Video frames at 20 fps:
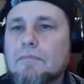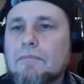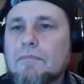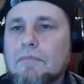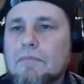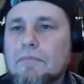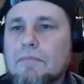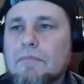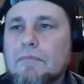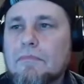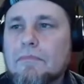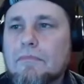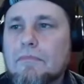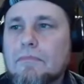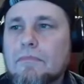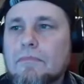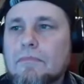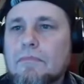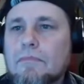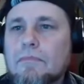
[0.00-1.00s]

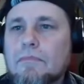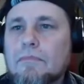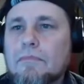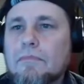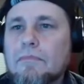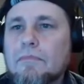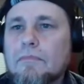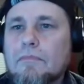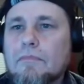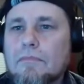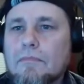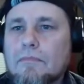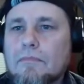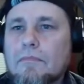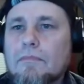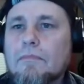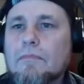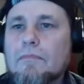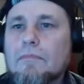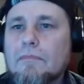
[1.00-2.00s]

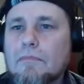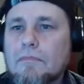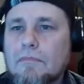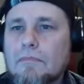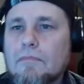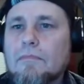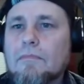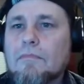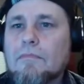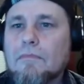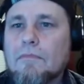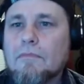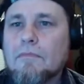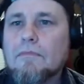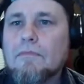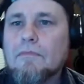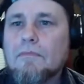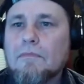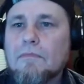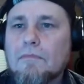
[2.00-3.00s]

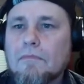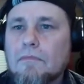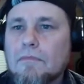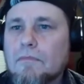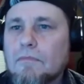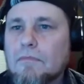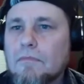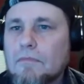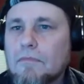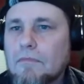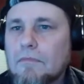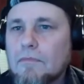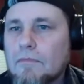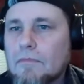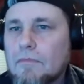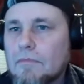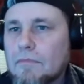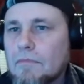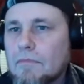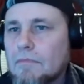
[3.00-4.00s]

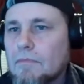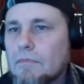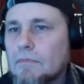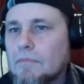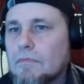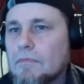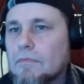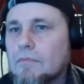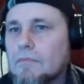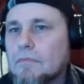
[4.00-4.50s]
The person shown says nothing.